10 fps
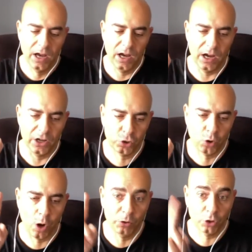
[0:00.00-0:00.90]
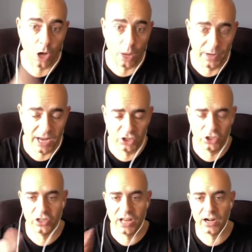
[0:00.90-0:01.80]
strong with their
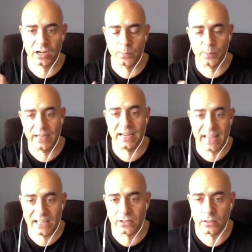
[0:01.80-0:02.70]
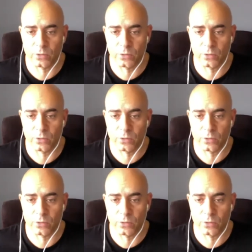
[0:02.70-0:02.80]
combinations, and how to compete against them.